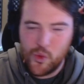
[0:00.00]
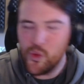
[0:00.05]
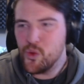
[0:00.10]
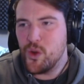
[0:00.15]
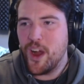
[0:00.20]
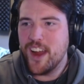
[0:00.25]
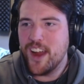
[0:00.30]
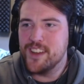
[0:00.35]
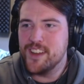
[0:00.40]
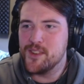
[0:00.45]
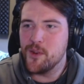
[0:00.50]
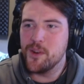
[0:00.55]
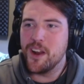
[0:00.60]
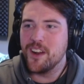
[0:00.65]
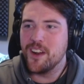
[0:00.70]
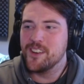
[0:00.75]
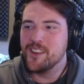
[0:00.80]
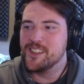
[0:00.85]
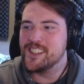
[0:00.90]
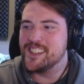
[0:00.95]
don't
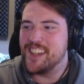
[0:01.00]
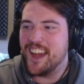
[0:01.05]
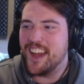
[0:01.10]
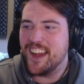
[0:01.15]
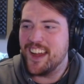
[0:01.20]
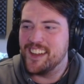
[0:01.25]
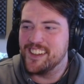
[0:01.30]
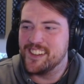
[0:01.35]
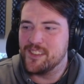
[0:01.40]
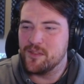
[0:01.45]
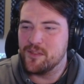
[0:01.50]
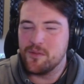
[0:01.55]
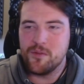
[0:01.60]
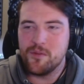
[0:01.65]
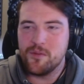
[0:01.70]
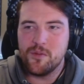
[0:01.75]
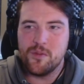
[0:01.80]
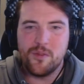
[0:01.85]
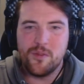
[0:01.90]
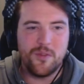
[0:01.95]
understand
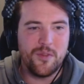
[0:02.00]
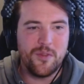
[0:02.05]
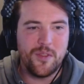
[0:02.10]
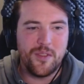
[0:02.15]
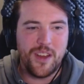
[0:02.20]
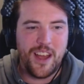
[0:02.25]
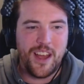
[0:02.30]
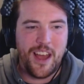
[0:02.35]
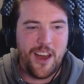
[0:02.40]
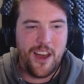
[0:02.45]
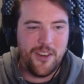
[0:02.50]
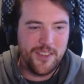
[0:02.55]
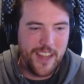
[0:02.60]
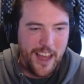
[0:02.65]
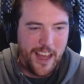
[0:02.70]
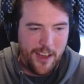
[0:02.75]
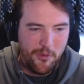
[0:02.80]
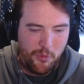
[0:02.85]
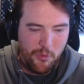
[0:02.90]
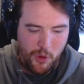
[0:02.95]
how
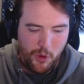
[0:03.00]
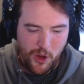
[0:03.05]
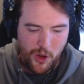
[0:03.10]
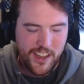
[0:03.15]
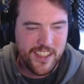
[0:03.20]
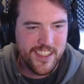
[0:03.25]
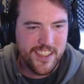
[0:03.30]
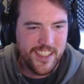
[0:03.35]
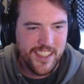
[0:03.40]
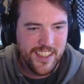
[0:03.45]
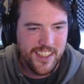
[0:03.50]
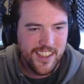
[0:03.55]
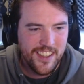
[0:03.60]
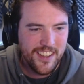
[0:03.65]
that worked.